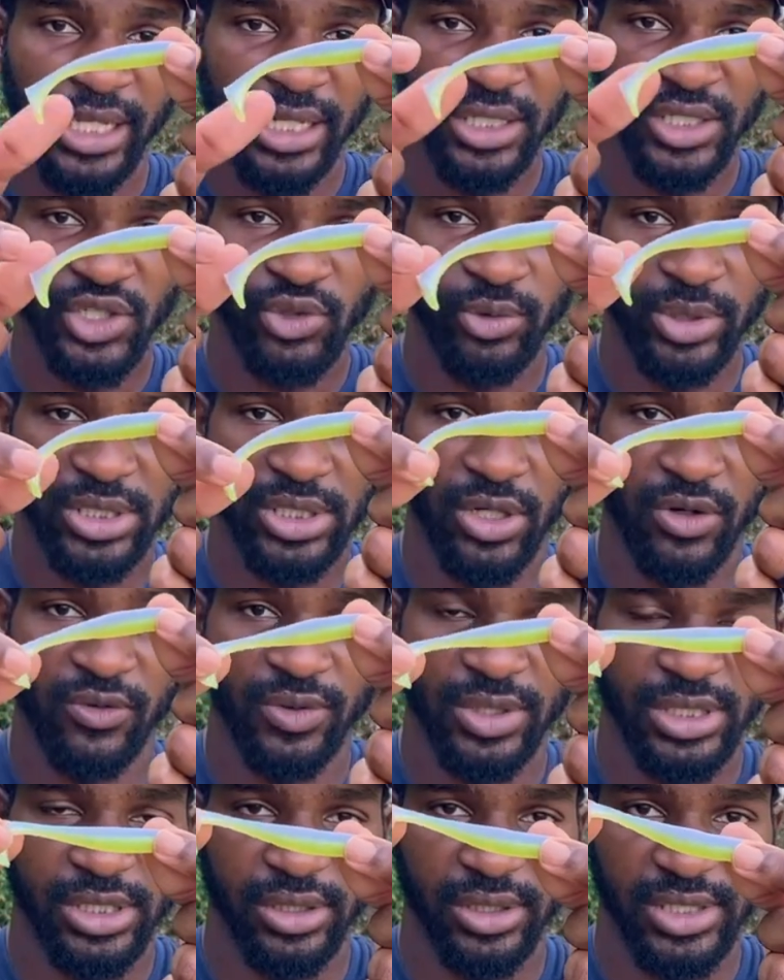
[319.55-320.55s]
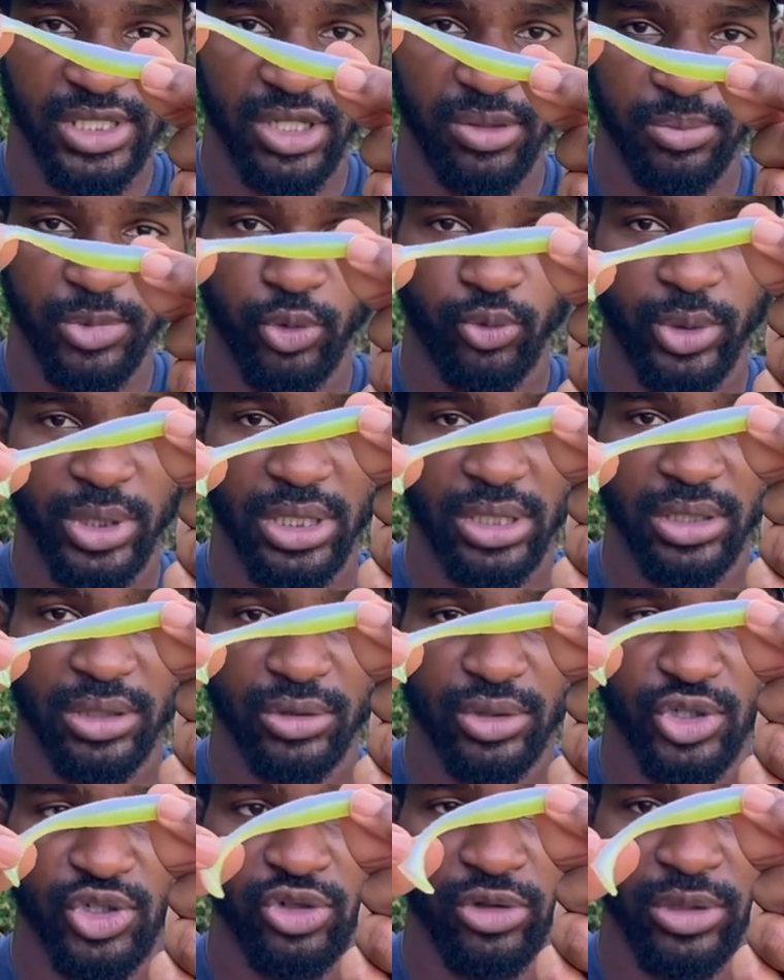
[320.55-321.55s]
switch over to something with a
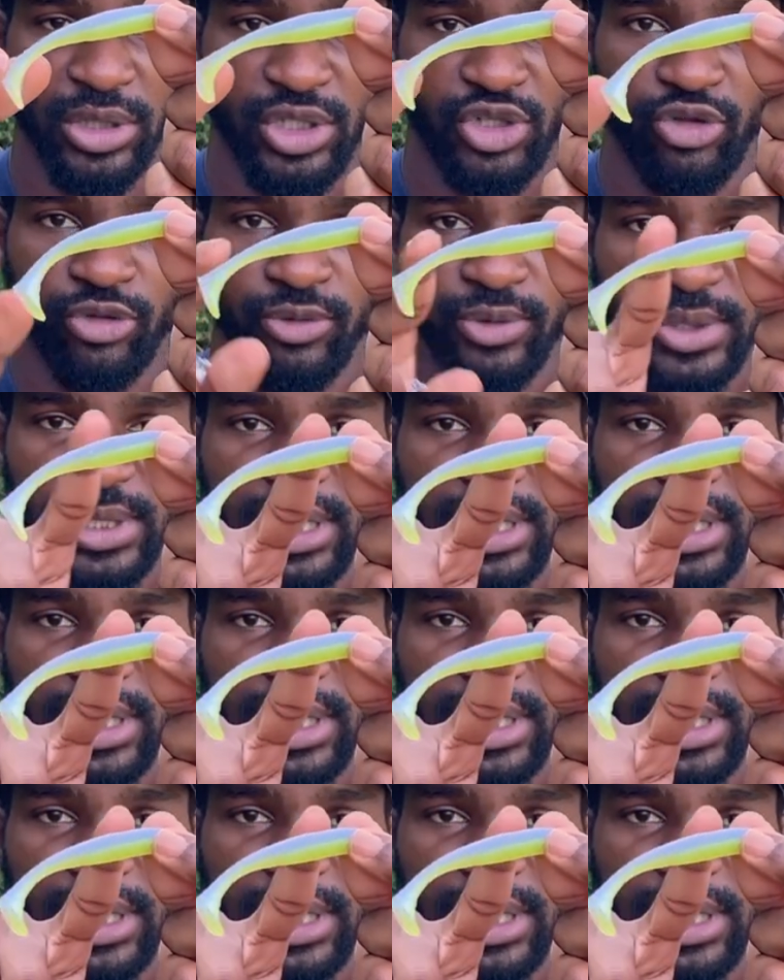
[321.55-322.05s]
little chartreuse.